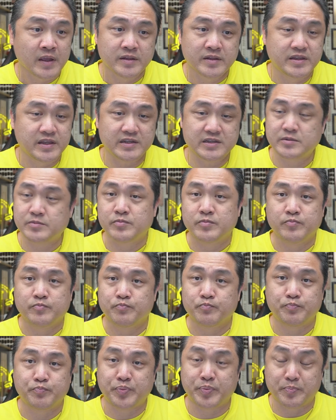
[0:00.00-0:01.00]
this
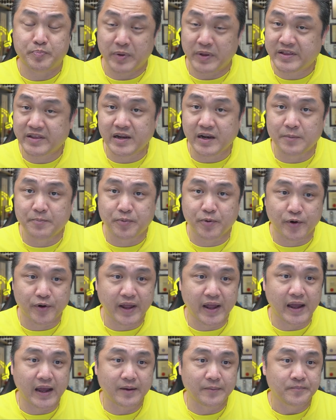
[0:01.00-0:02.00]
particular
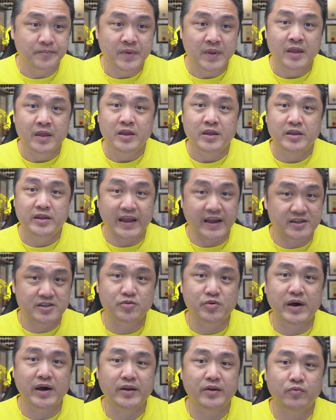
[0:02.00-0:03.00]
product,
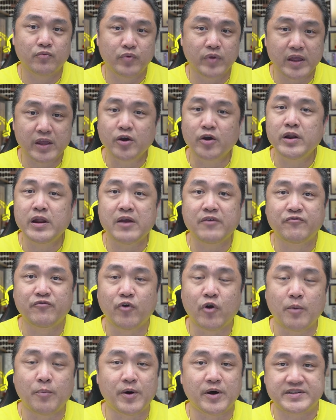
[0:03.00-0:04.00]
guess what? We're going to have
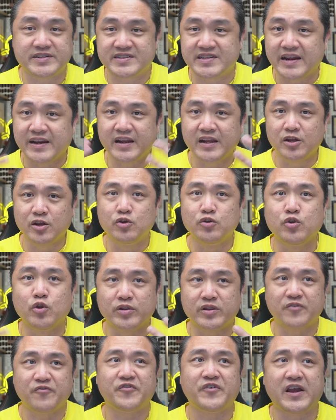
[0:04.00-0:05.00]
robots sending you
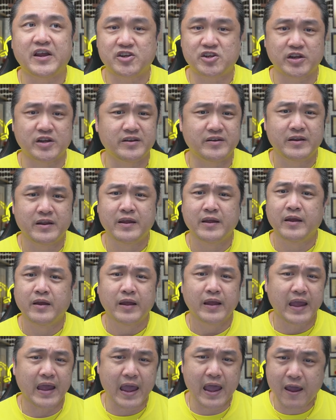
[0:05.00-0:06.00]
notification
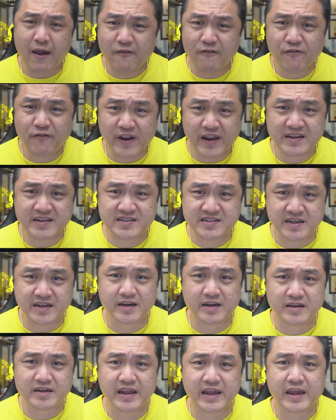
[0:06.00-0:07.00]
every
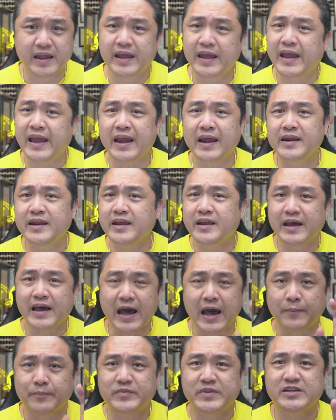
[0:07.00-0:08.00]
single day. Any
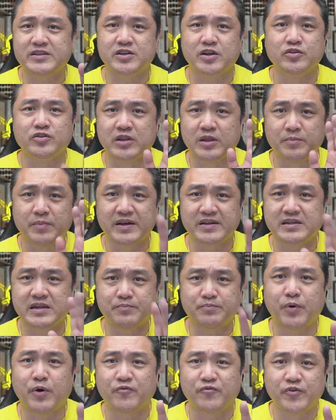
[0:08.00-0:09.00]
updates on
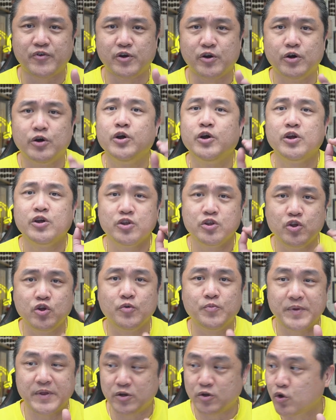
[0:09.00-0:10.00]
Temasek portfolio,
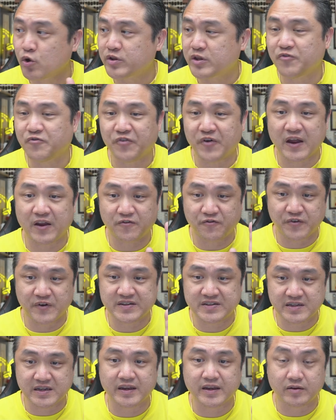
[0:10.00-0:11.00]
you'll be notified
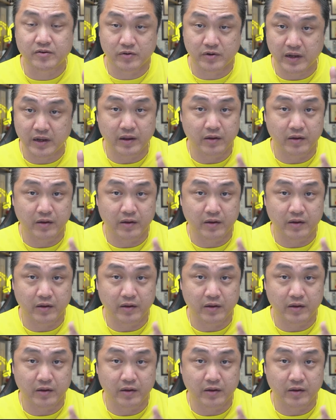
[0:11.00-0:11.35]
first thing